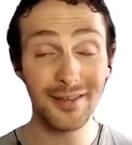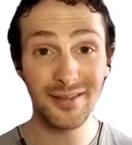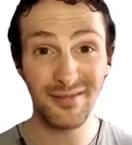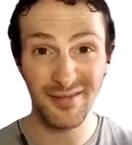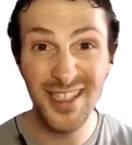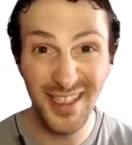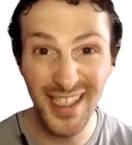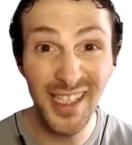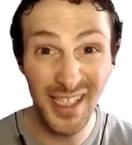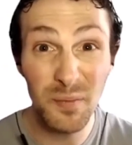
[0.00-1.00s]

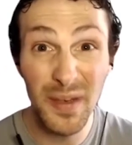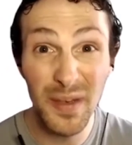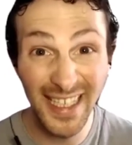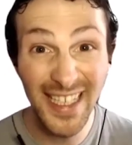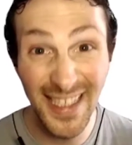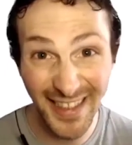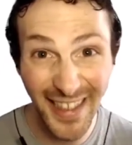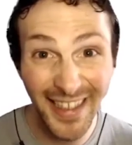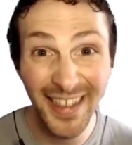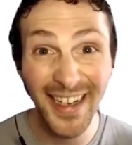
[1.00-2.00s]
Still, speaking is.
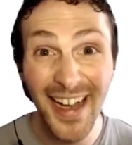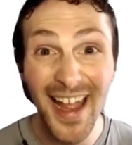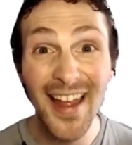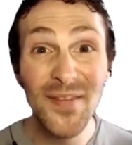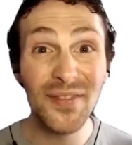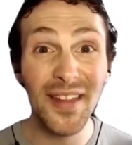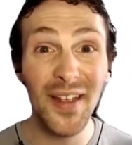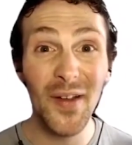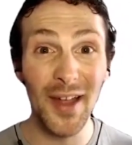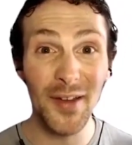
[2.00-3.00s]

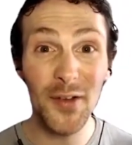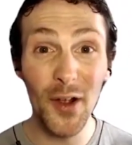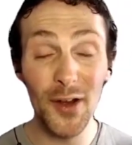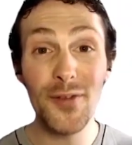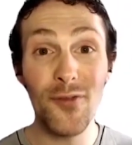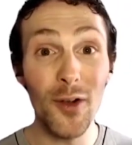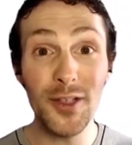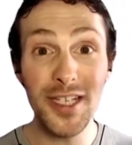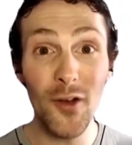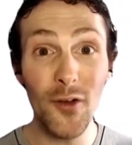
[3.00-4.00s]
Are you going to be
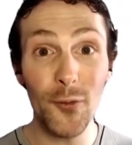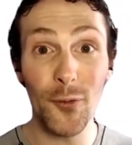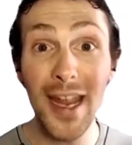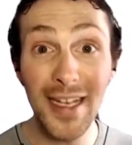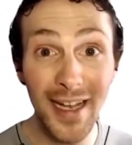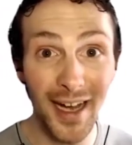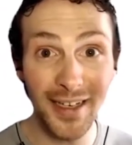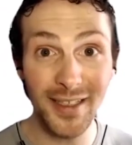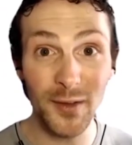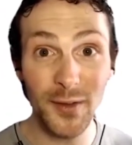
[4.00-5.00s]
focusing on writing
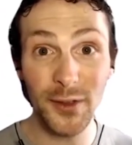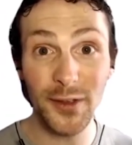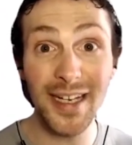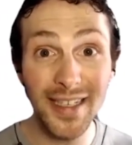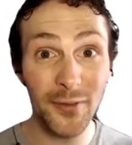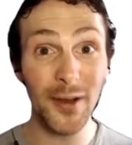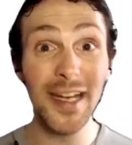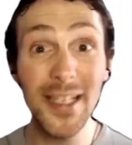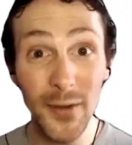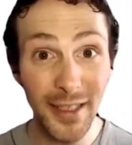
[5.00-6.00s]
articles or getting
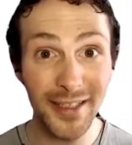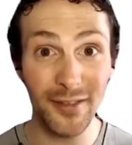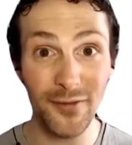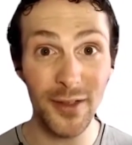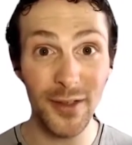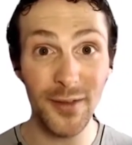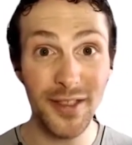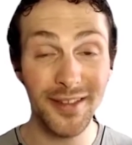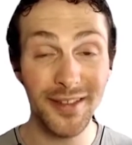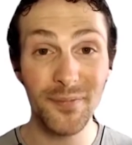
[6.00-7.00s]
radio interviews?
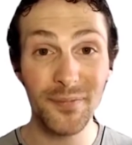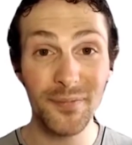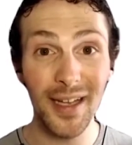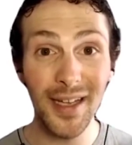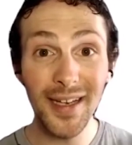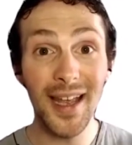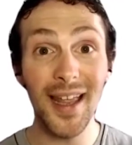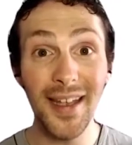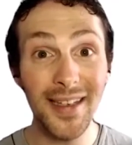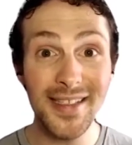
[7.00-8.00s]
I had a
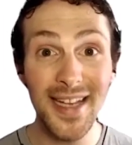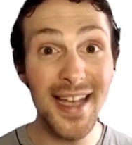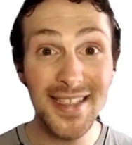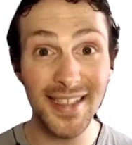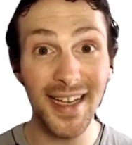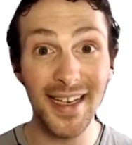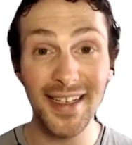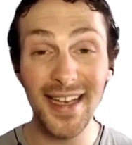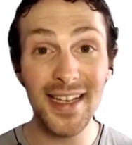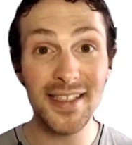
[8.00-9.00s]
client yesterday
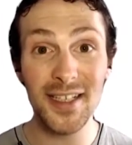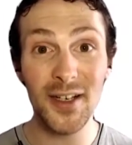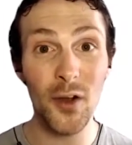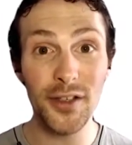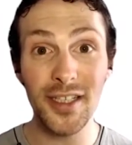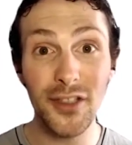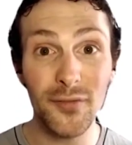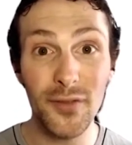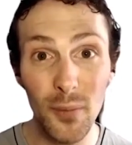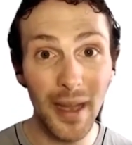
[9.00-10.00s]
that got
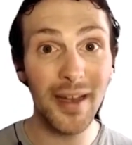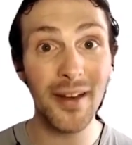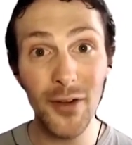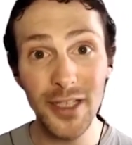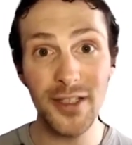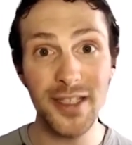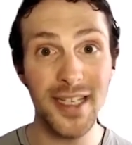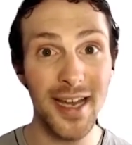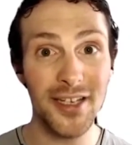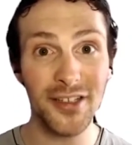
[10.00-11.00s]
interviewed by a radio station.